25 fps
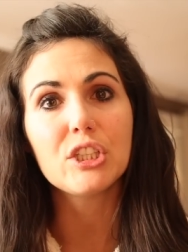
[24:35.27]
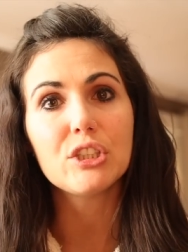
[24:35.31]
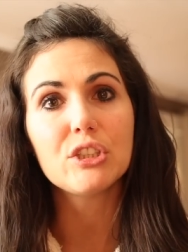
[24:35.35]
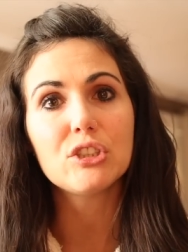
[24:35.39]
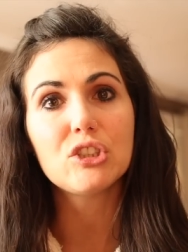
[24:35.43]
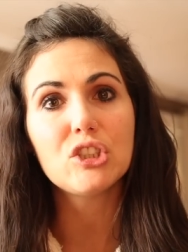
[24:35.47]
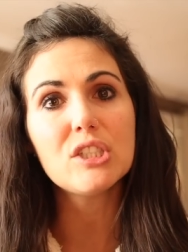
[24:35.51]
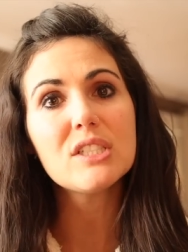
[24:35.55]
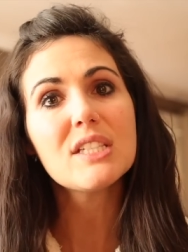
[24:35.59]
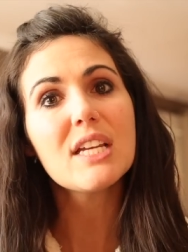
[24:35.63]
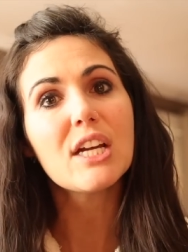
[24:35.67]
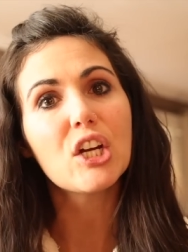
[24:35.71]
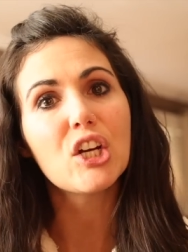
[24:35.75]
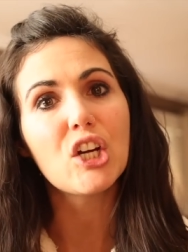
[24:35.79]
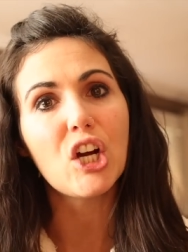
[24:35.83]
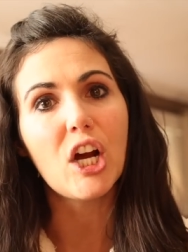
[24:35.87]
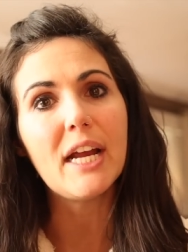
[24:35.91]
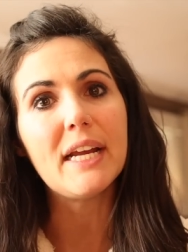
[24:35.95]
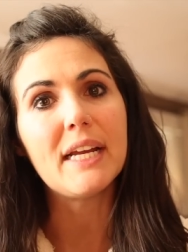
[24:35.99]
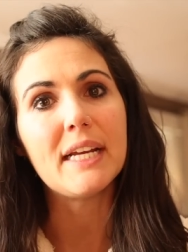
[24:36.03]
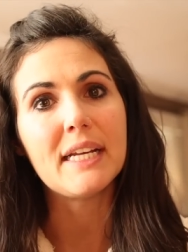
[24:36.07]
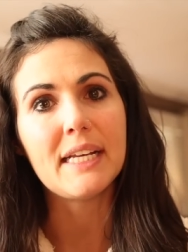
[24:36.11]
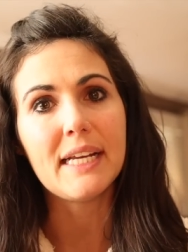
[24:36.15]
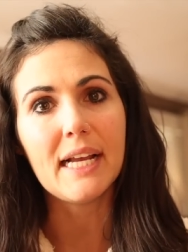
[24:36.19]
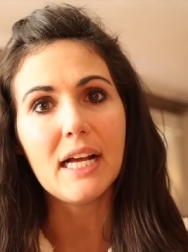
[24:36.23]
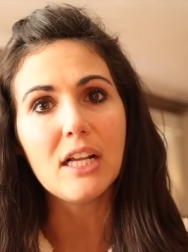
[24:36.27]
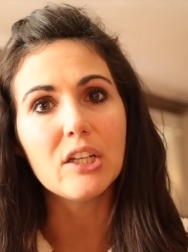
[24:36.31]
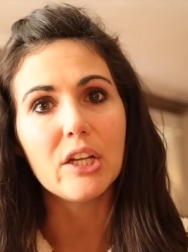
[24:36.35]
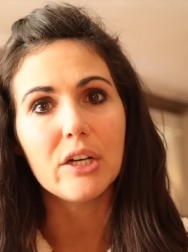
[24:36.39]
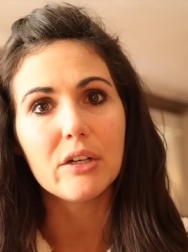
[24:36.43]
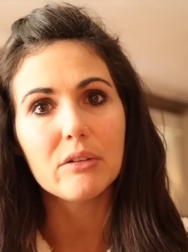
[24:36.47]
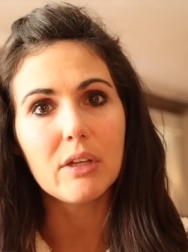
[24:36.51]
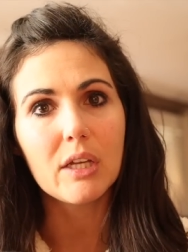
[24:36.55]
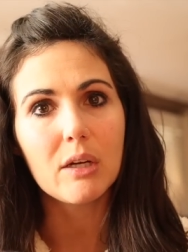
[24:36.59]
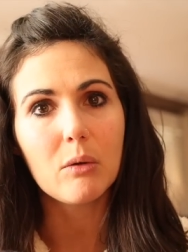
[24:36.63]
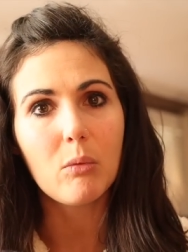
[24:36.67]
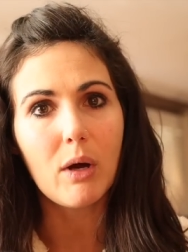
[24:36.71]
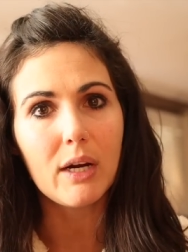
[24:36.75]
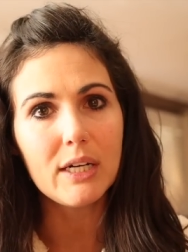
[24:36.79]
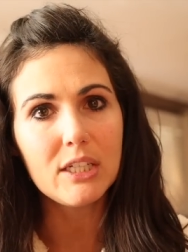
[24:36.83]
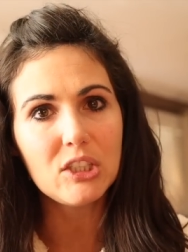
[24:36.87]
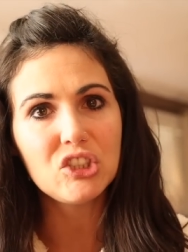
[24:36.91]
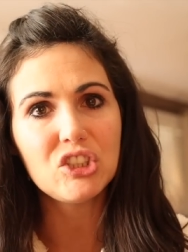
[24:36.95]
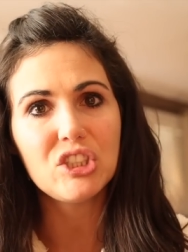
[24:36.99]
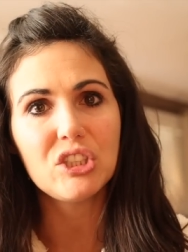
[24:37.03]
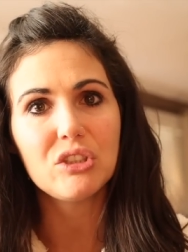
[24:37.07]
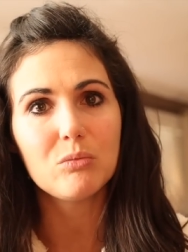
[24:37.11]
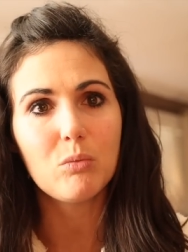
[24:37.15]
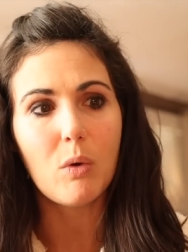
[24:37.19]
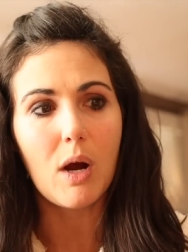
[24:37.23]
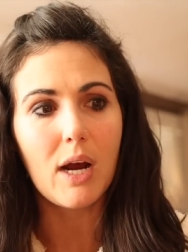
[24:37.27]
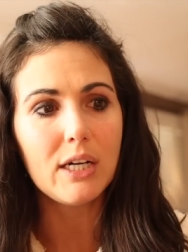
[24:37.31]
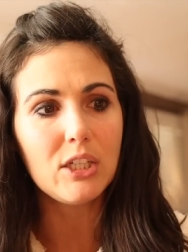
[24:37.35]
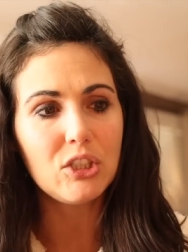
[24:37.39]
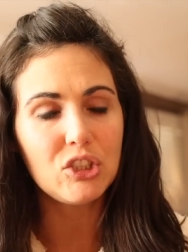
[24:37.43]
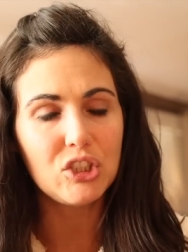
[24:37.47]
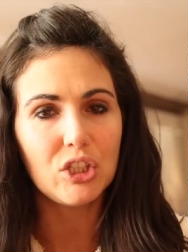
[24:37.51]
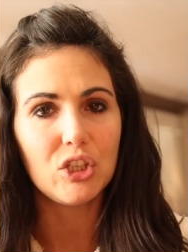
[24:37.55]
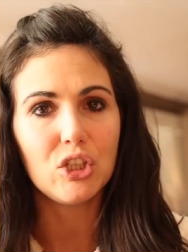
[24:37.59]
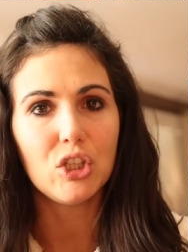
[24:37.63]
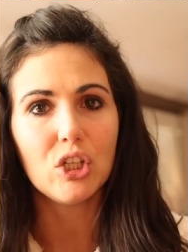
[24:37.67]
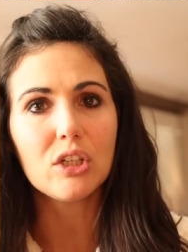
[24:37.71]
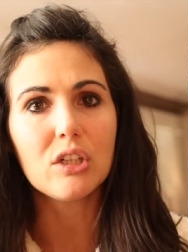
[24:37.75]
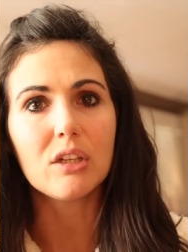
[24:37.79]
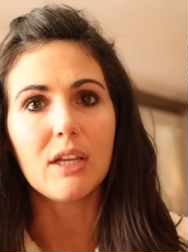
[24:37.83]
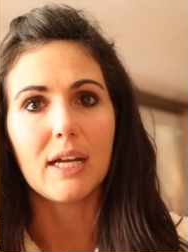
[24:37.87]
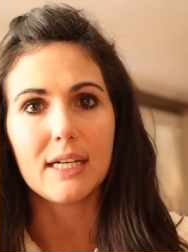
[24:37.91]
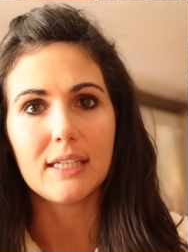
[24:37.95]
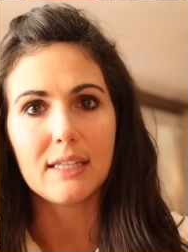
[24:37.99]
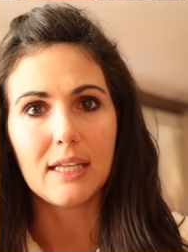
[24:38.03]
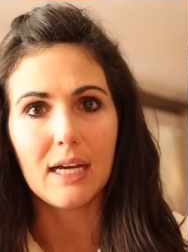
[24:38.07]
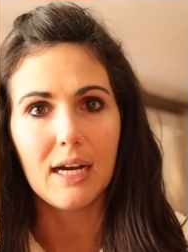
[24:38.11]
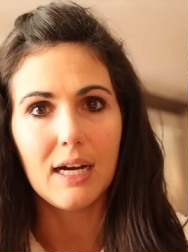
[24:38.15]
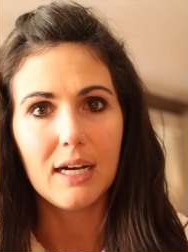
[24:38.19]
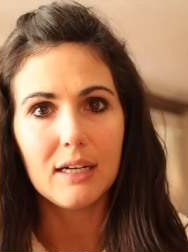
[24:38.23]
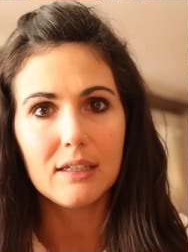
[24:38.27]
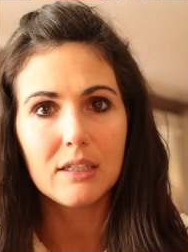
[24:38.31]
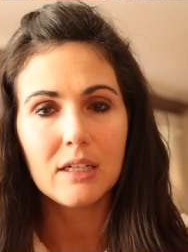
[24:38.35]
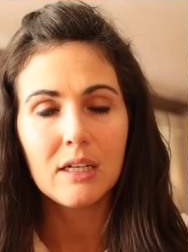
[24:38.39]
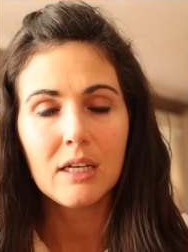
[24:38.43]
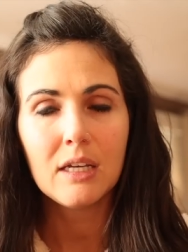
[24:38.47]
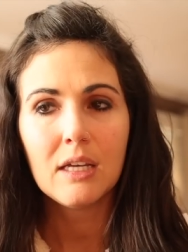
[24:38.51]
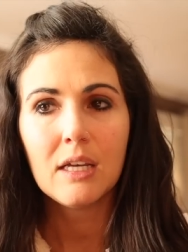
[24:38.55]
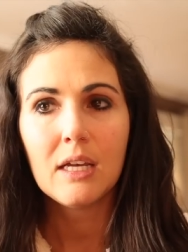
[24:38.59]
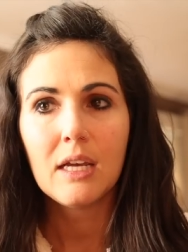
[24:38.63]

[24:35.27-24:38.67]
she's like gray and yellow. Like, why does she look like that?